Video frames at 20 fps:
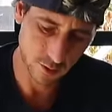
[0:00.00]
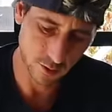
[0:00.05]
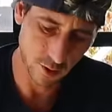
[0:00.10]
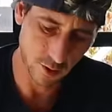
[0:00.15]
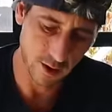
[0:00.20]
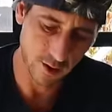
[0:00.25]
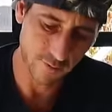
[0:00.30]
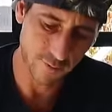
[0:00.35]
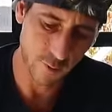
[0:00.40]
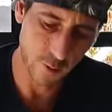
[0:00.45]

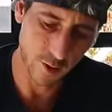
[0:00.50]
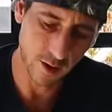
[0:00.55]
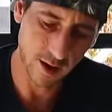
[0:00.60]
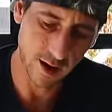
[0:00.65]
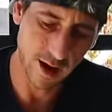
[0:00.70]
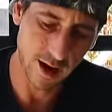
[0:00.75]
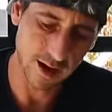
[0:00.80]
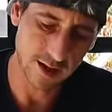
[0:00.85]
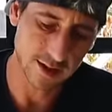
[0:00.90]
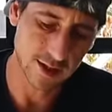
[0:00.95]

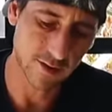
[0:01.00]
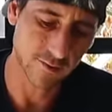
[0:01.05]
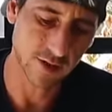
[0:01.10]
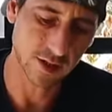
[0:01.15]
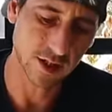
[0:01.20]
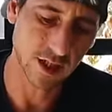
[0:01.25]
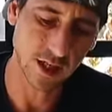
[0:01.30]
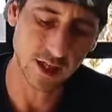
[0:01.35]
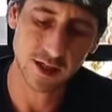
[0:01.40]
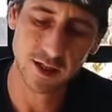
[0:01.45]
34 and a
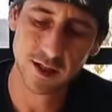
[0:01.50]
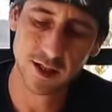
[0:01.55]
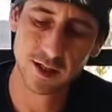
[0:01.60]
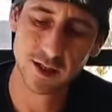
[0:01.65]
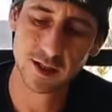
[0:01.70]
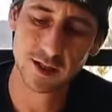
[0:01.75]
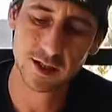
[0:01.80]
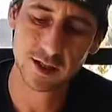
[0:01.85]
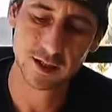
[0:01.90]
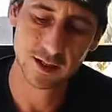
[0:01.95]
17.
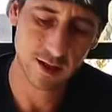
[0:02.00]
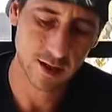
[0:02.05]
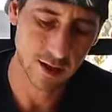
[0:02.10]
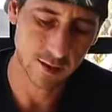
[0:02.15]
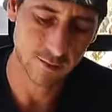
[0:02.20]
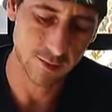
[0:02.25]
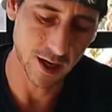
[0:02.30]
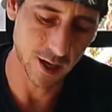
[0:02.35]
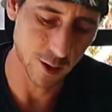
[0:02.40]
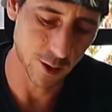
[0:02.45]

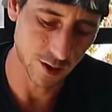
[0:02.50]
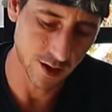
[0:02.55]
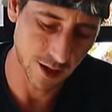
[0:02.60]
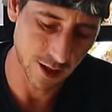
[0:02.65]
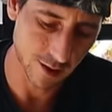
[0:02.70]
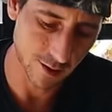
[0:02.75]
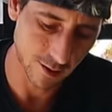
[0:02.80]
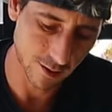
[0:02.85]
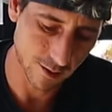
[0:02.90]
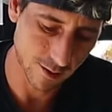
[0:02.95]
My
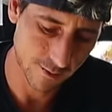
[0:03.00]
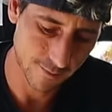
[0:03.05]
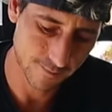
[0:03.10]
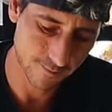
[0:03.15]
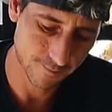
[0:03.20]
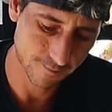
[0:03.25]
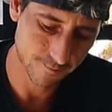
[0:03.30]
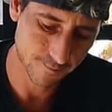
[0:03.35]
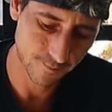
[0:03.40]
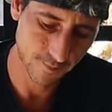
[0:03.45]
girly girl.
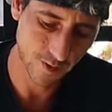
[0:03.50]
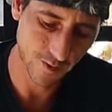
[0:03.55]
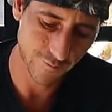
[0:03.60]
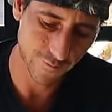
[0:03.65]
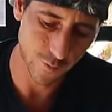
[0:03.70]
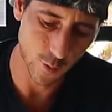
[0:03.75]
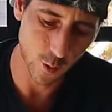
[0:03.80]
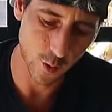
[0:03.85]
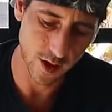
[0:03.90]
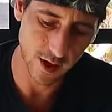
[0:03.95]

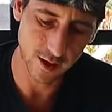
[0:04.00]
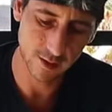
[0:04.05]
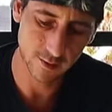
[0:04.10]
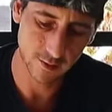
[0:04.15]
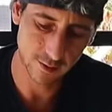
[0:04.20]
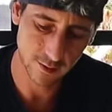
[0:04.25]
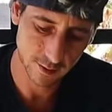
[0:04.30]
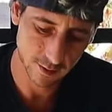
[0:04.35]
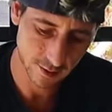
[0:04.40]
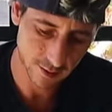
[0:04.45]
40,
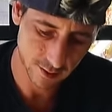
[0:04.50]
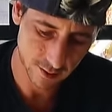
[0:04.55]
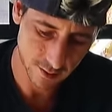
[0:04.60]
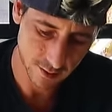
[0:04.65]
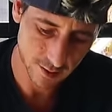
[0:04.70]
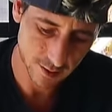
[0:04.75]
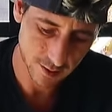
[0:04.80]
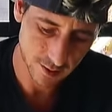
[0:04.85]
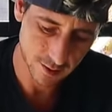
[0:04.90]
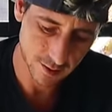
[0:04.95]

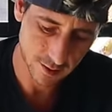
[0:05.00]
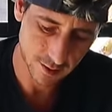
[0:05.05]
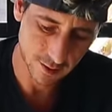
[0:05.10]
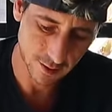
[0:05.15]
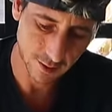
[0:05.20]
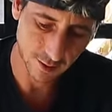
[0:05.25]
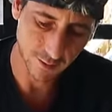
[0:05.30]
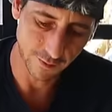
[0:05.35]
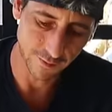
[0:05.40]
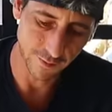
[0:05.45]

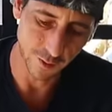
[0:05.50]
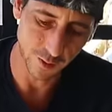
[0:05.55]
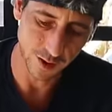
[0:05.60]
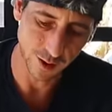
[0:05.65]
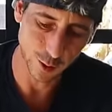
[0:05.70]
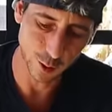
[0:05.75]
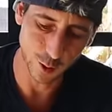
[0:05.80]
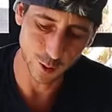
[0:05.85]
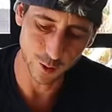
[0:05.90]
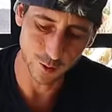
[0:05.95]

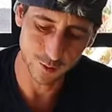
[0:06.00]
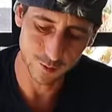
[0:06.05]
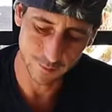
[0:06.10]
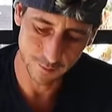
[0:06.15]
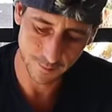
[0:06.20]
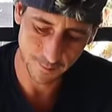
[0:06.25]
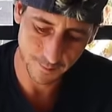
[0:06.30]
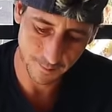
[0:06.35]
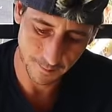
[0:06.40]
42.